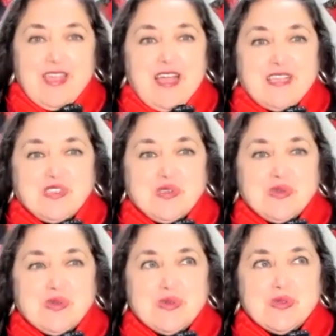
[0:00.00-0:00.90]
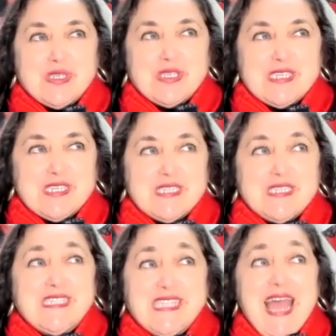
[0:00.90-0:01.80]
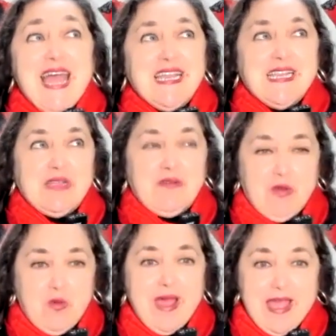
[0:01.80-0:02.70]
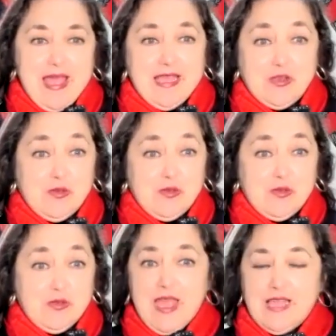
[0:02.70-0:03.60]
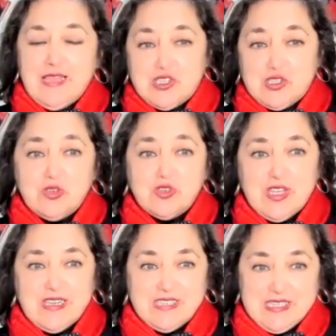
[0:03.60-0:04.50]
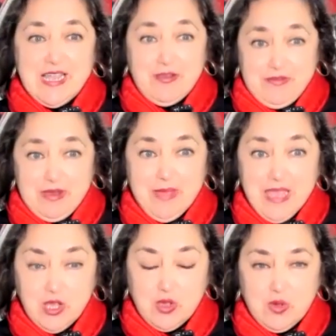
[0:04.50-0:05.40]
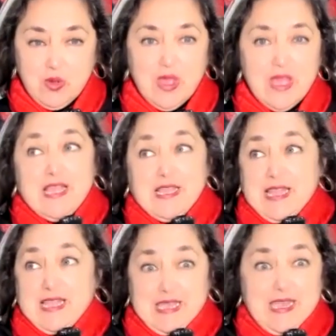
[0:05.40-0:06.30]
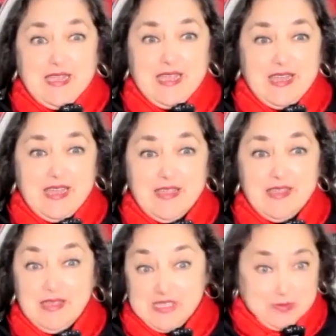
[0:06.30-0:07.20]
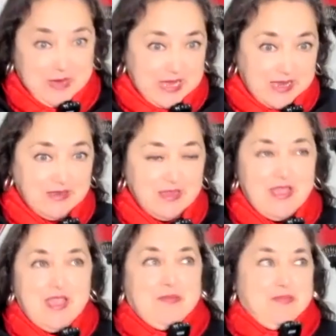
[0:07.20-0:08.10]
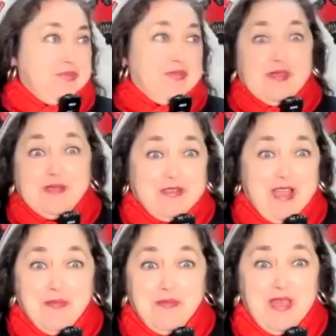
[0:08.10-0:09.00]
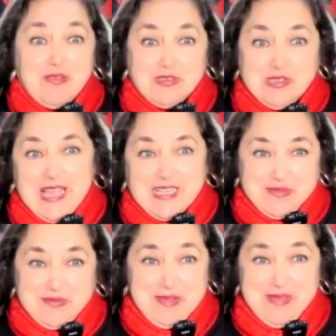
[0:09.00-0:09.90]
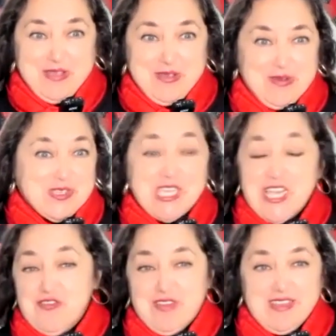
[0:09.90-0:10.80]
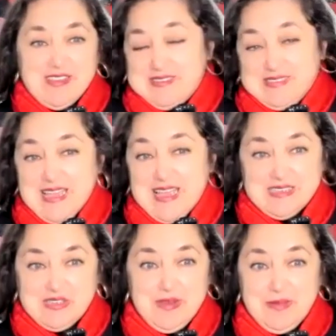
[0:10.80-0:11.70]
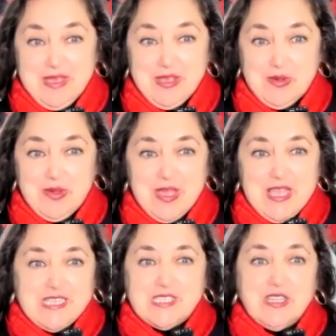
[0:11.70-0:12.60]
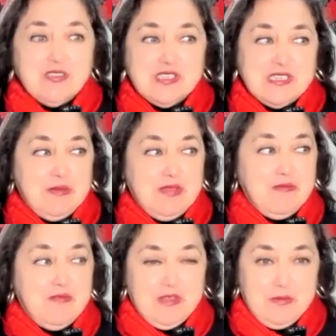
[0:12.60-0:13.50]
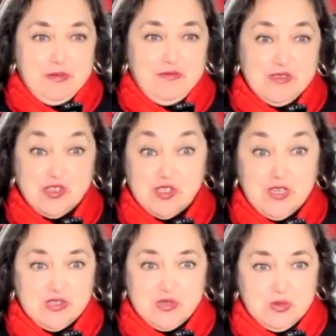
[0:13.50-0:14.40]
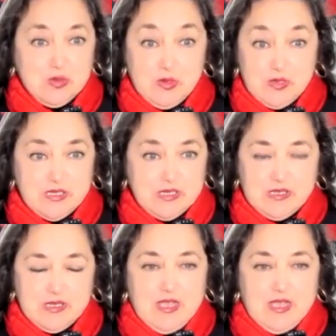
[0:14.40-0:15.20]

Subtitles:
And so that on one hand, on the other hand, the social style of flamenco, like here in Jerez in Spain, grandmothers dance flamenco, children dance flamenco. It's not just something for the professionals to do all this